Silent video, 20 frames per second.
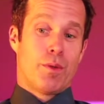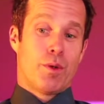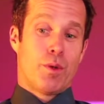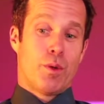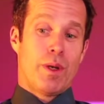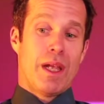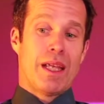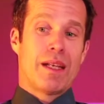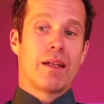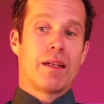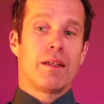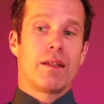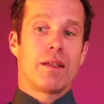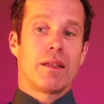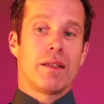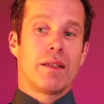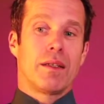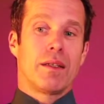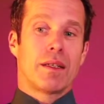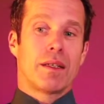create
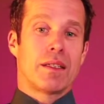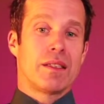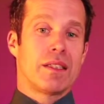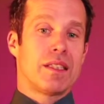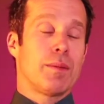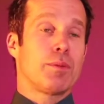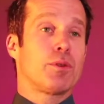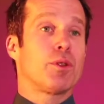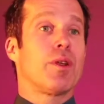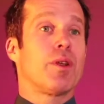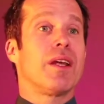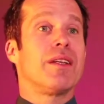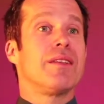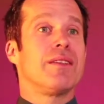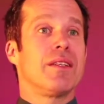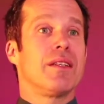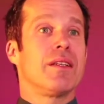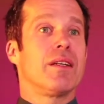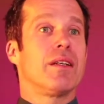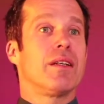a conceptual
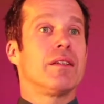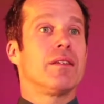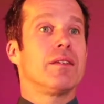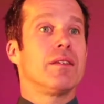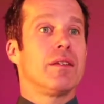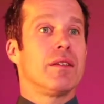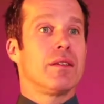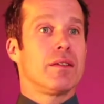idea